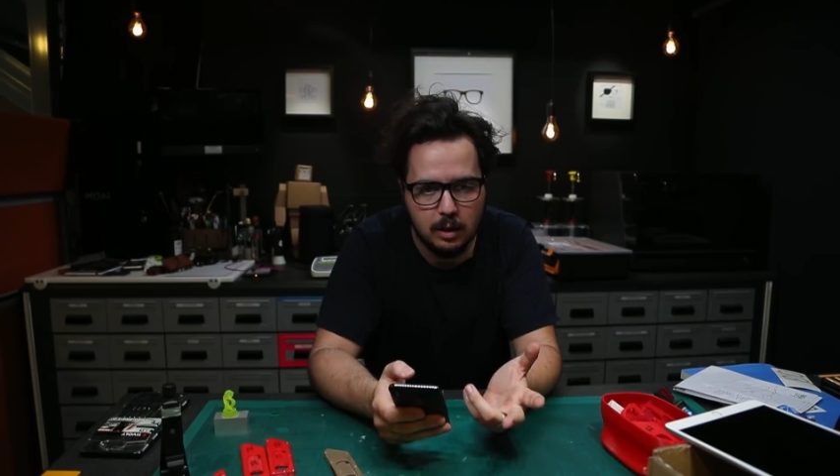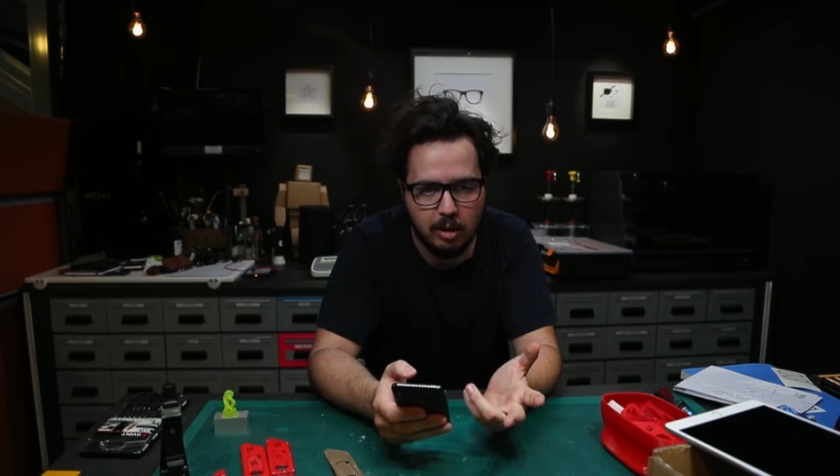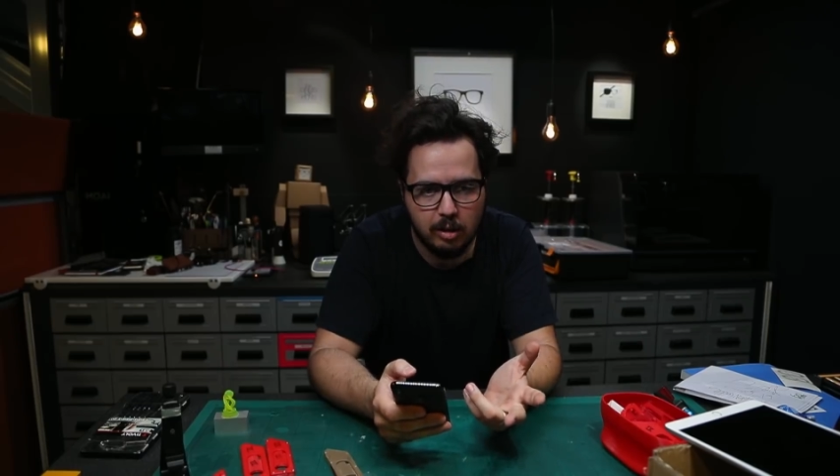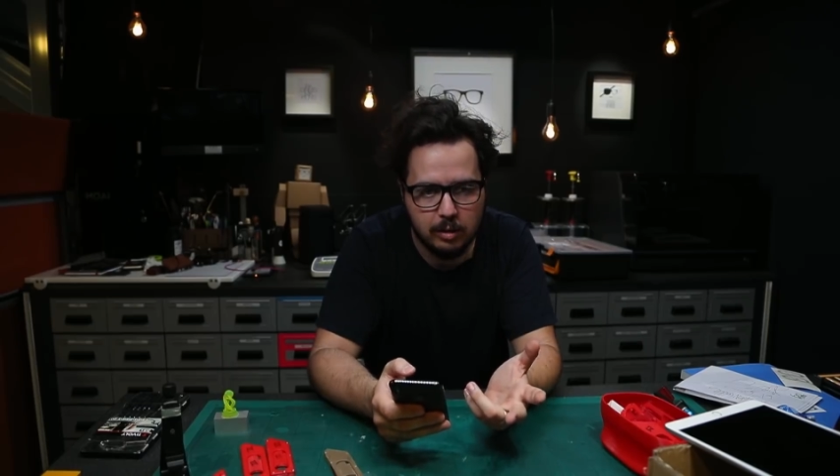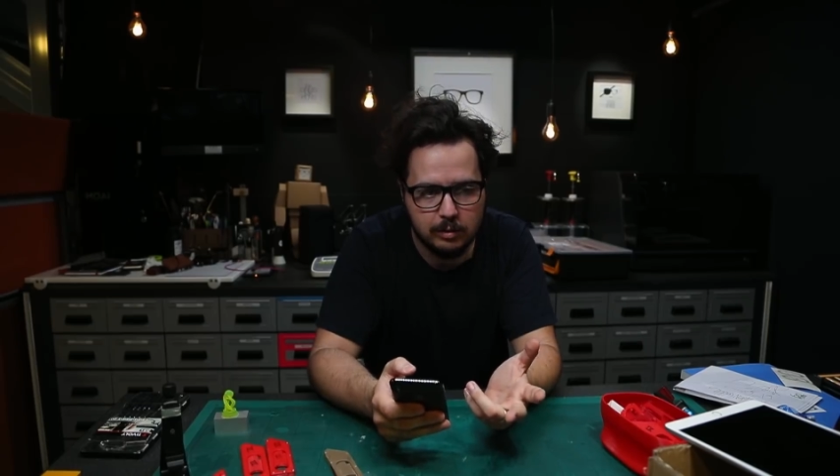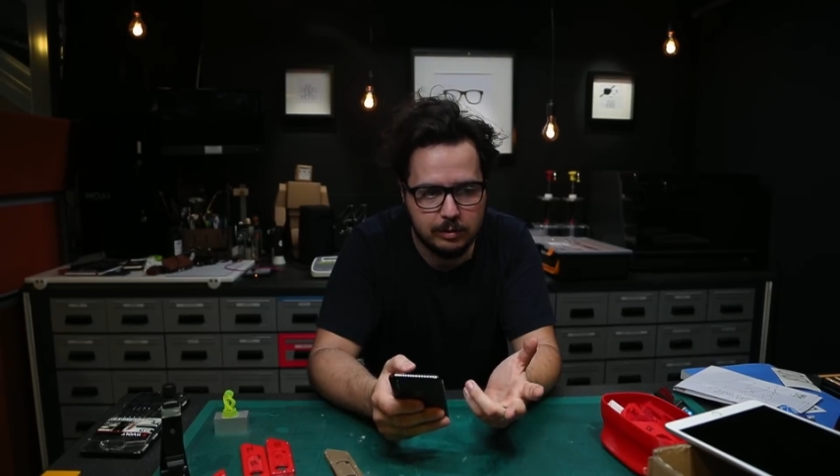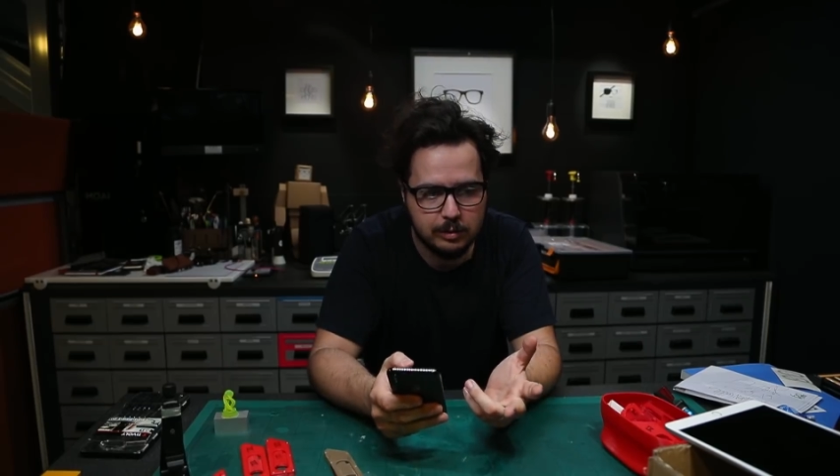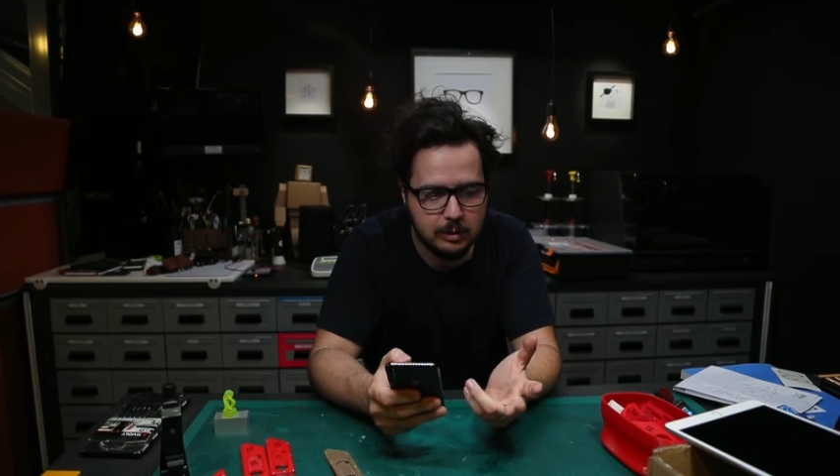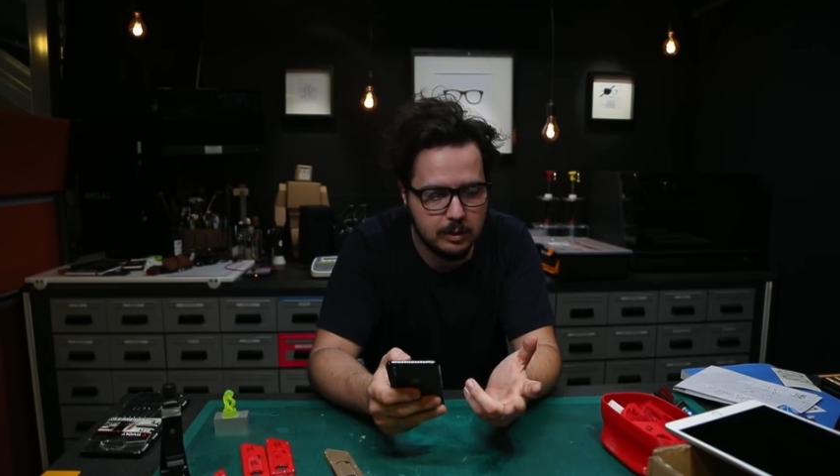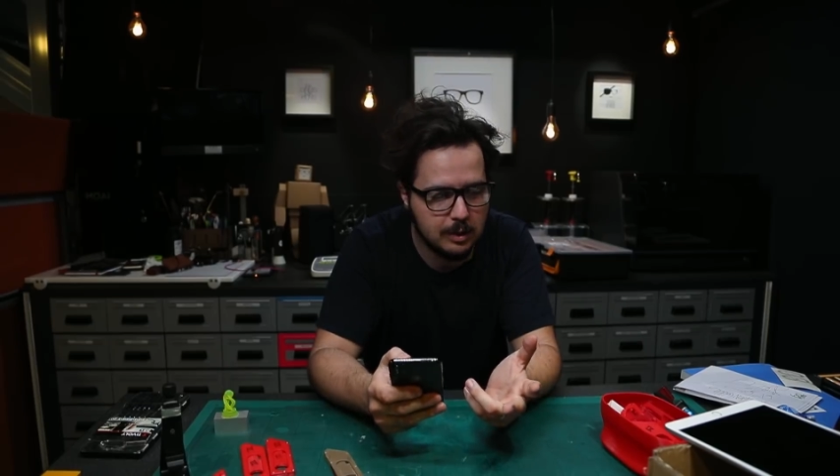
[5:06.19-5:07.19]
of
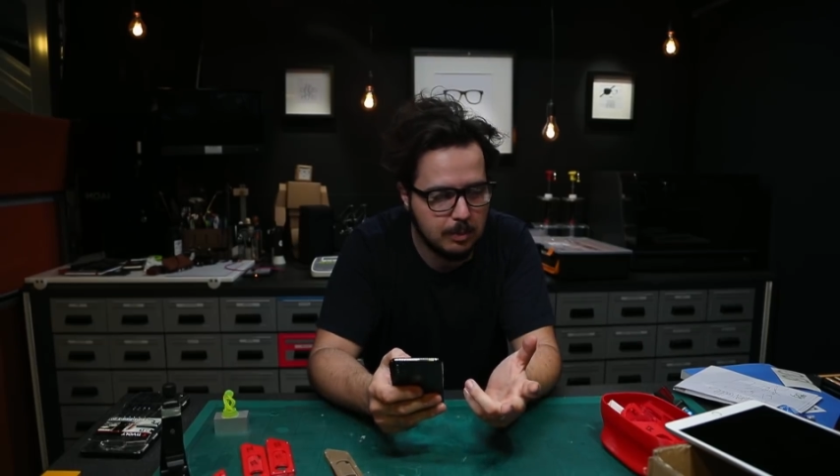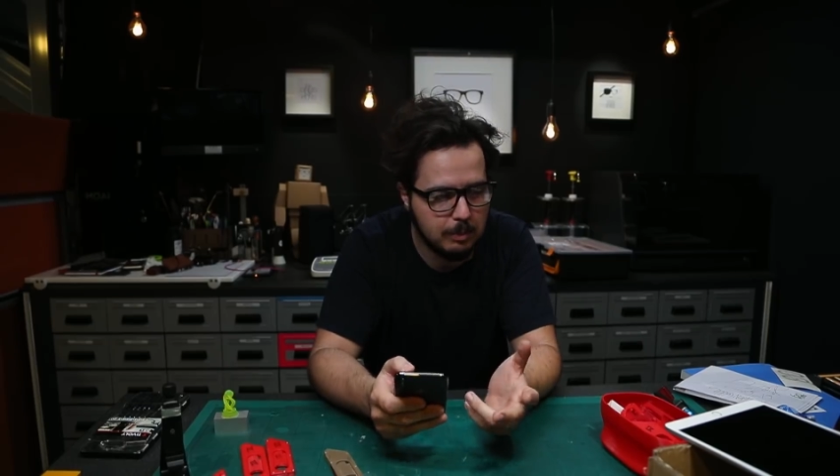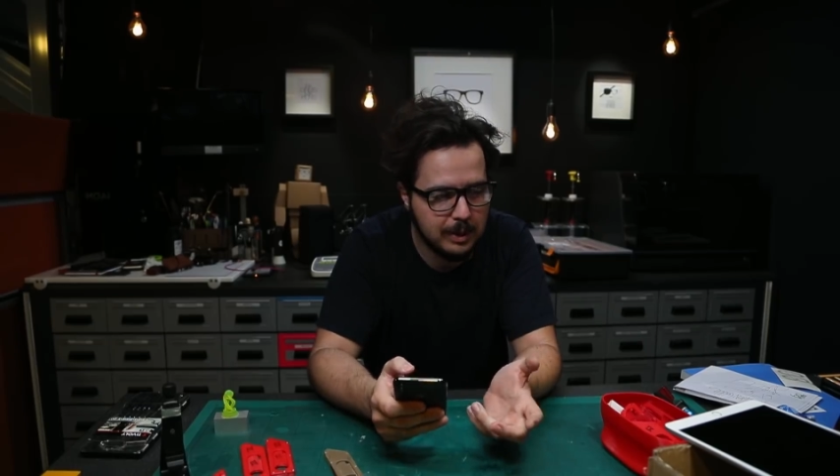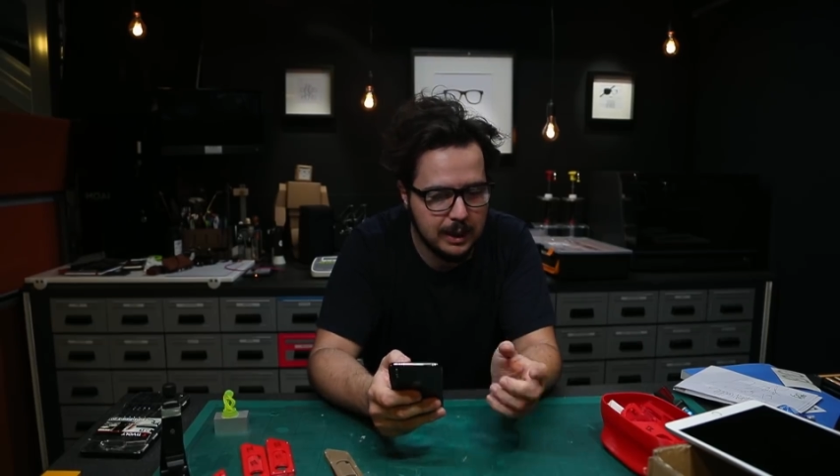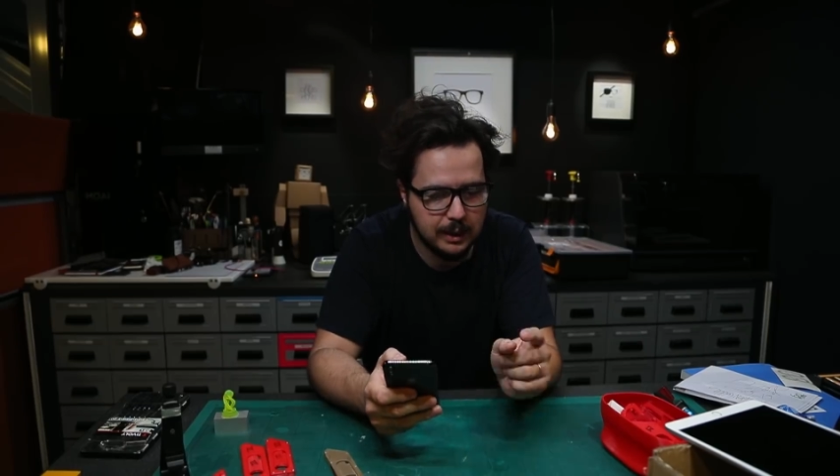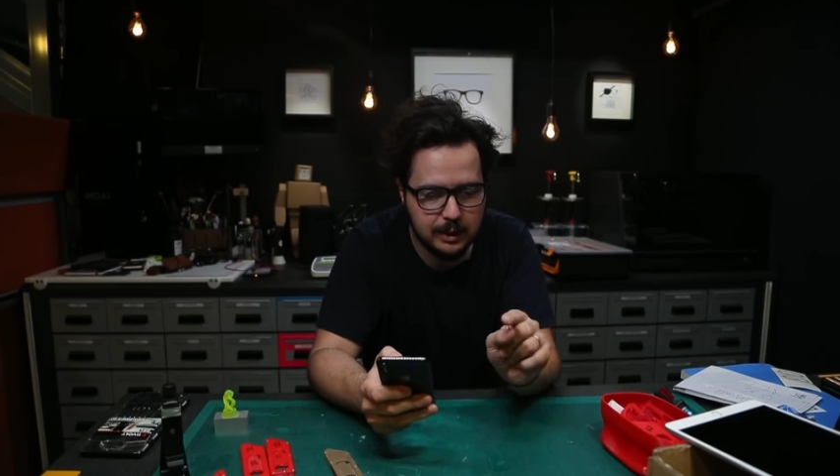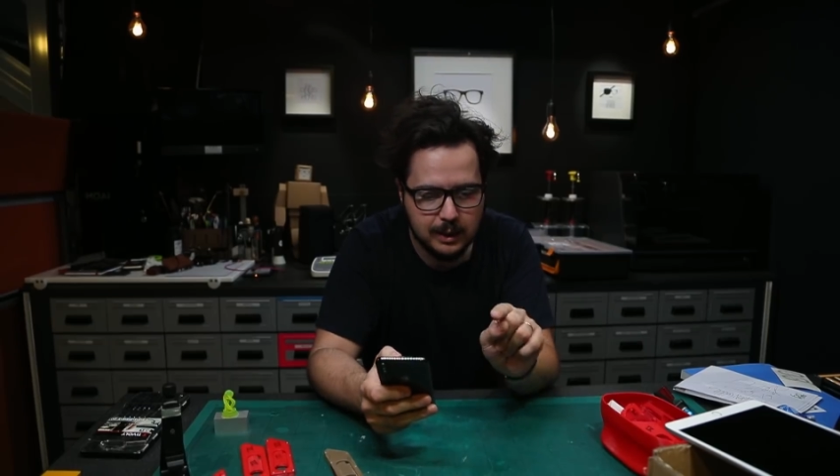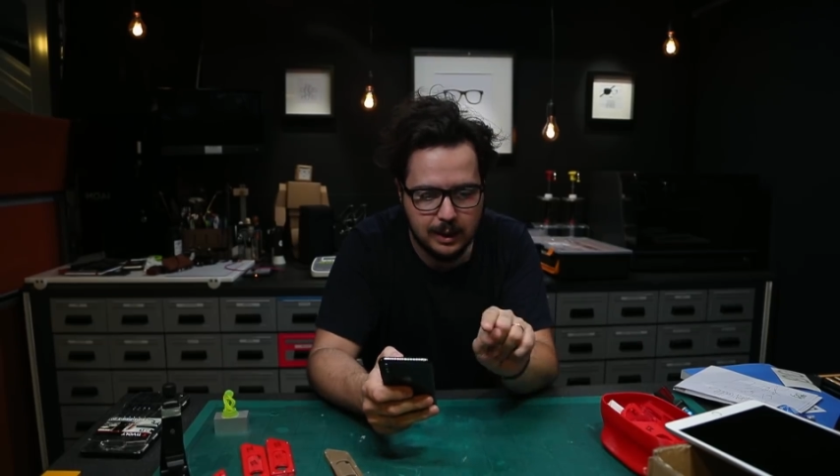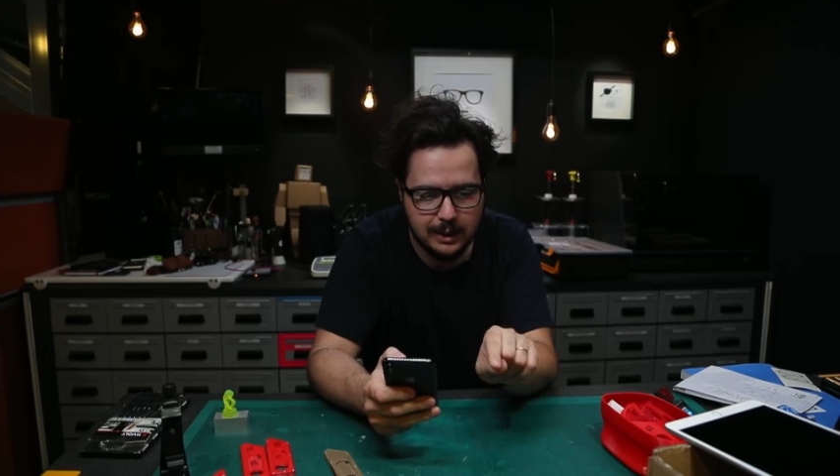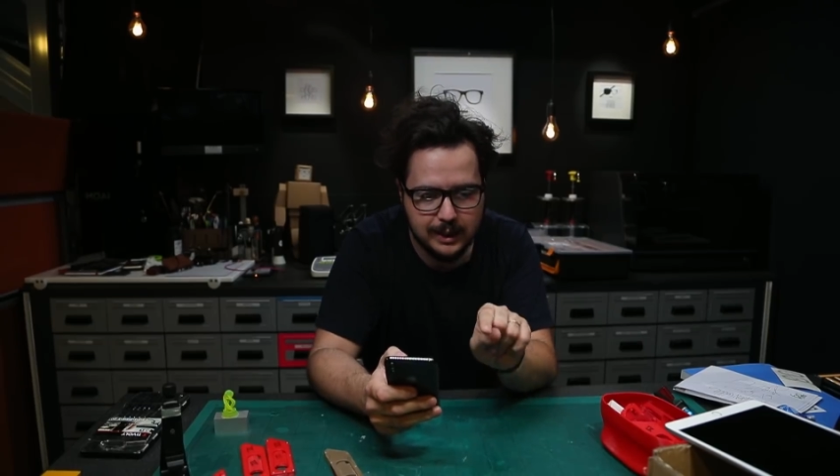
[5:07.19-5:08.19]
me
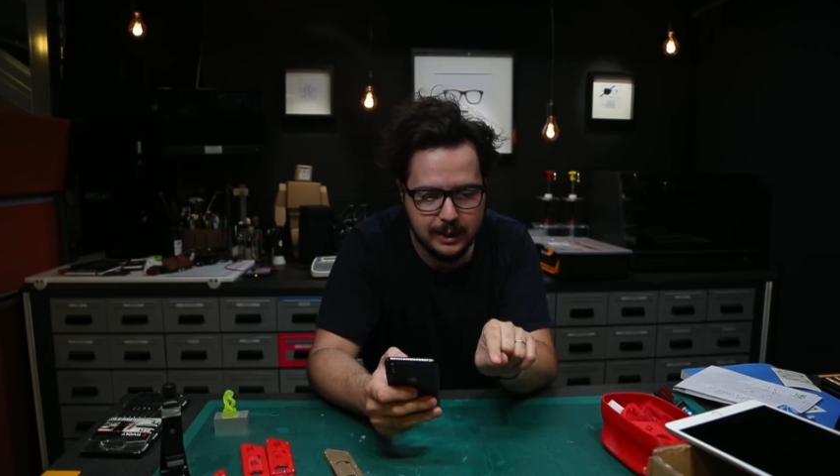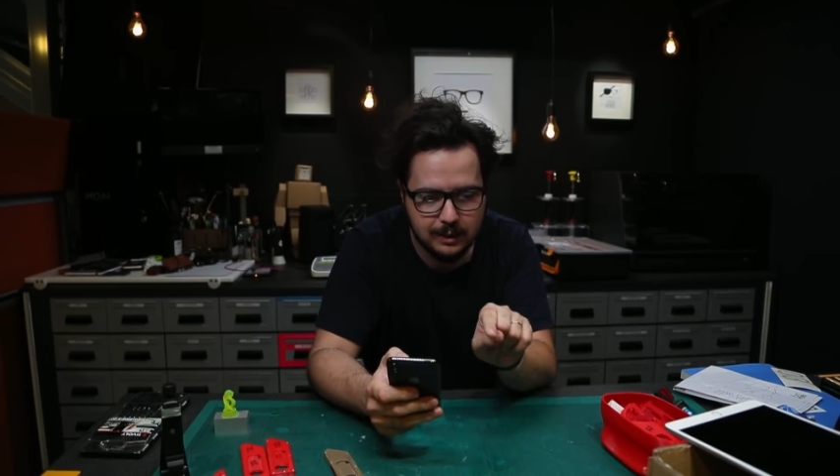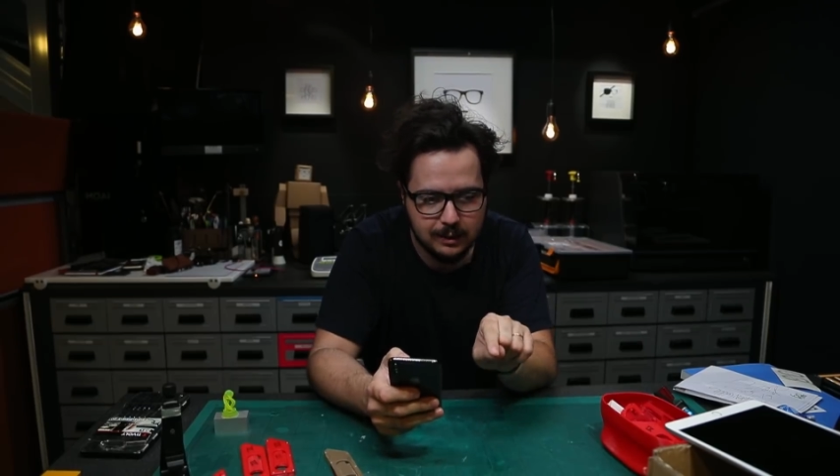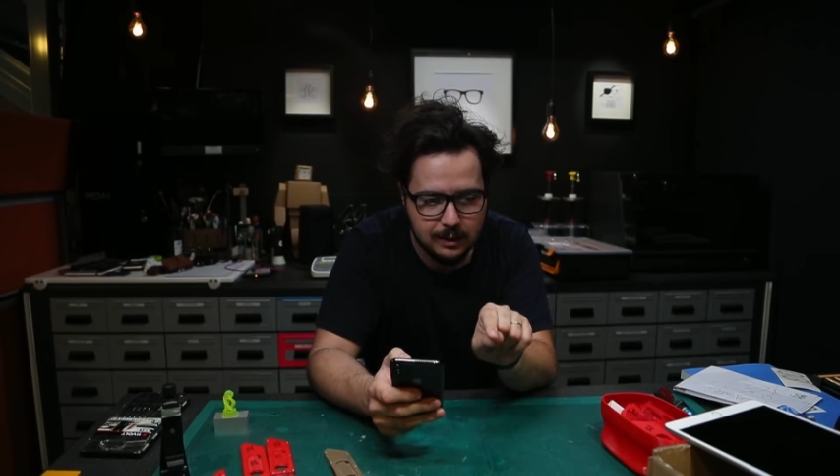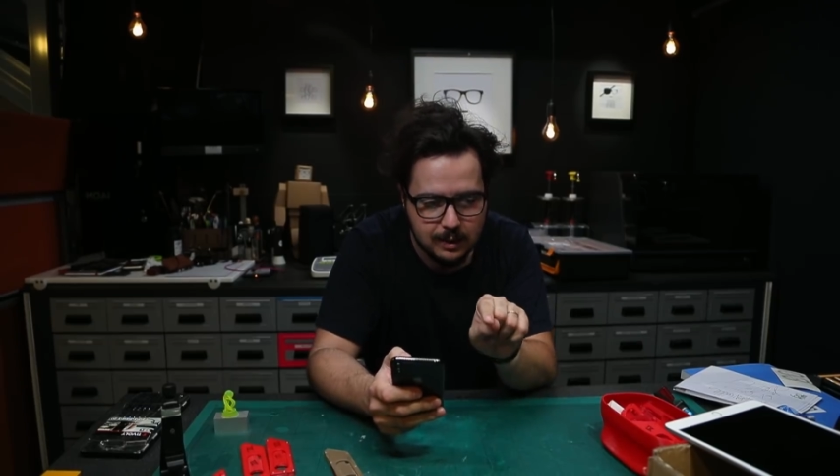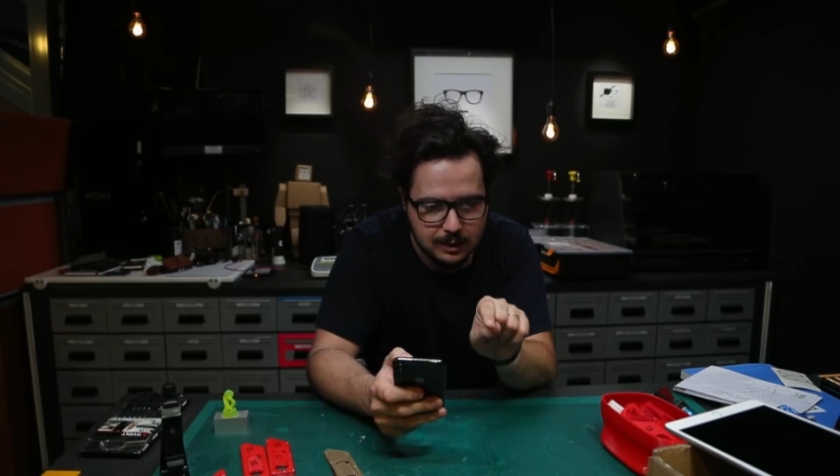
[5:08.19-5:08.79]
clicking